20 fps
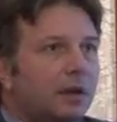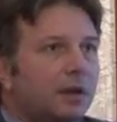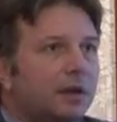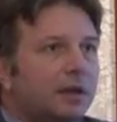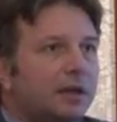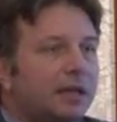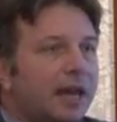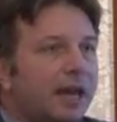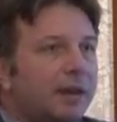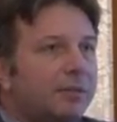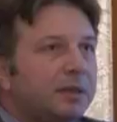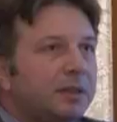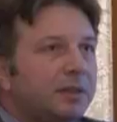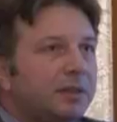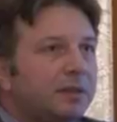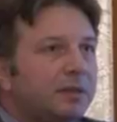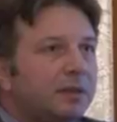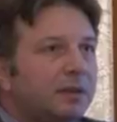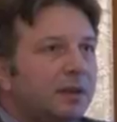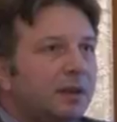claimant,
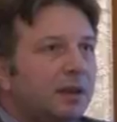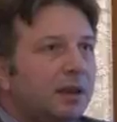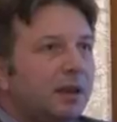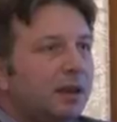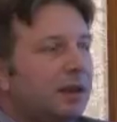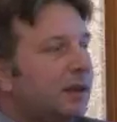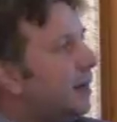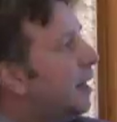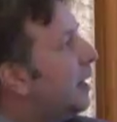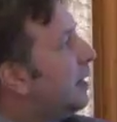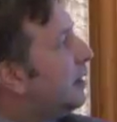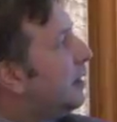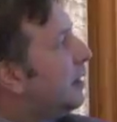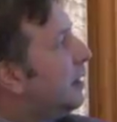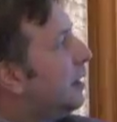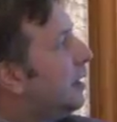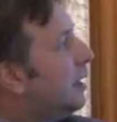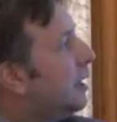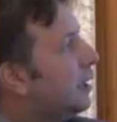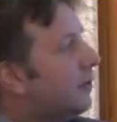then
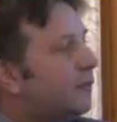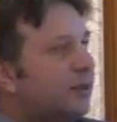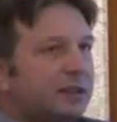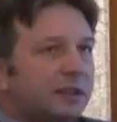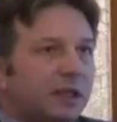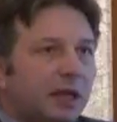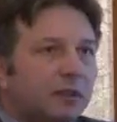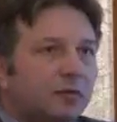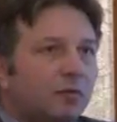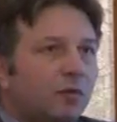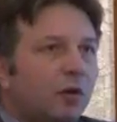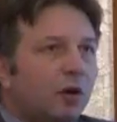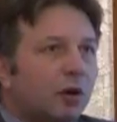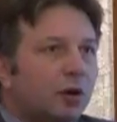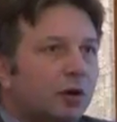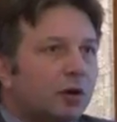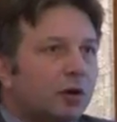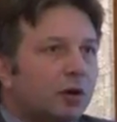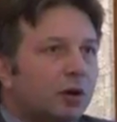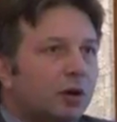it will not
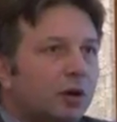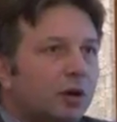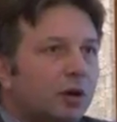work.